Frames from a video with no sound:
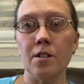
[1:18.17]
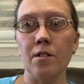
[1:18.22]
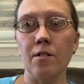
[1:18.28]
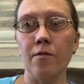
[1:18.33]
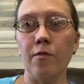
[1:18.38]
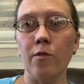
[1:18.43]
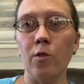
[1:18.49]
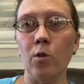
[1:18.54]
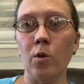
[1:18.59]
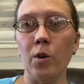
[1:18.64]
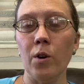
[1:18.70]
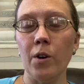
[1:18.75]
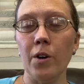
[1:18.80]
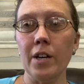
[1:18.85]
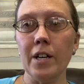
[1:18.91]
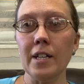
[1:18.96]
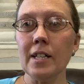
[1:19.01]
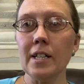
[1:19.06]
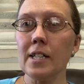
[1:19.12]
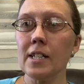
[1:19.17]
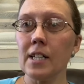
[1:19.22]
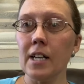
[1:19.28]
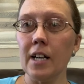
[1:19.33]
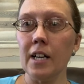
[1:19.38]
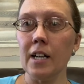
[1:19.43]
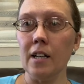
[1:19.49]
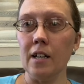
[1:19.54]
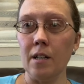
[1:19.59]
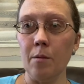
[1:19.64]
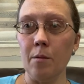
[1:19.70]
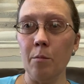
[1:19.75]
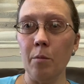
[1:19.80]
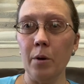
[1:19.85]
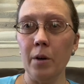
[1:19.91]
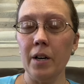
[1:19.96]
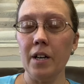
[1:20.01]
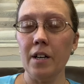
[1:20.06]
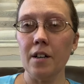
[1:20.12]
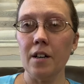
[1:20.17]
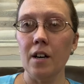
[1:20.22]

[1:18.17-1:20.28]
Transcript: for insight and input